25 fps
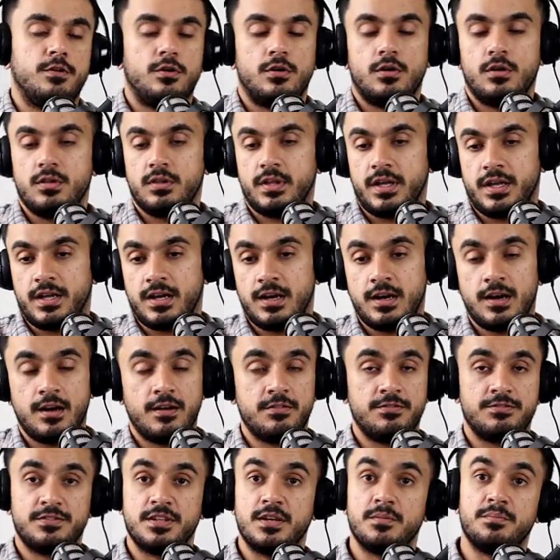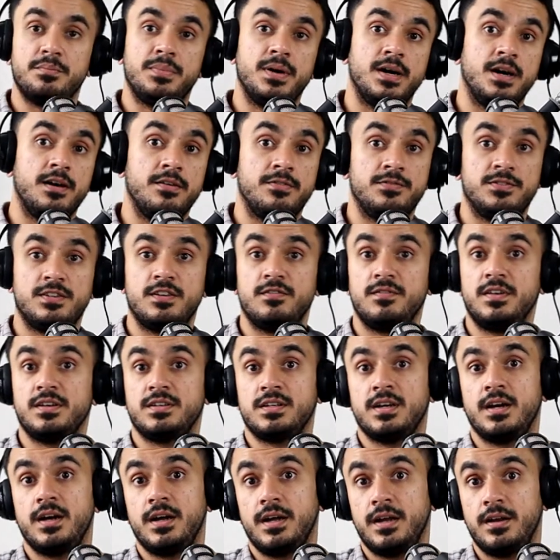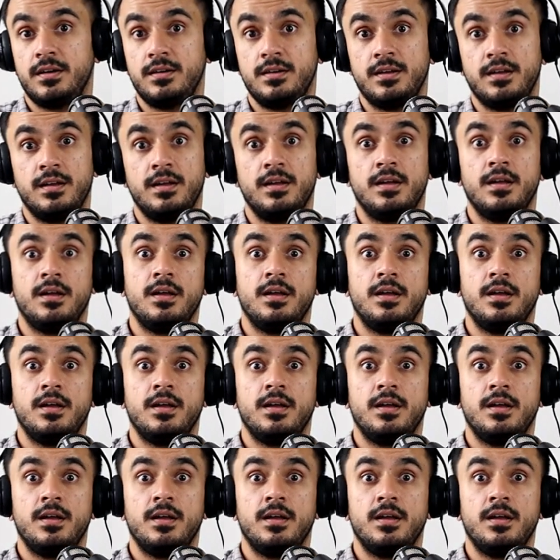we're all like huffed and puffed, and we're tired.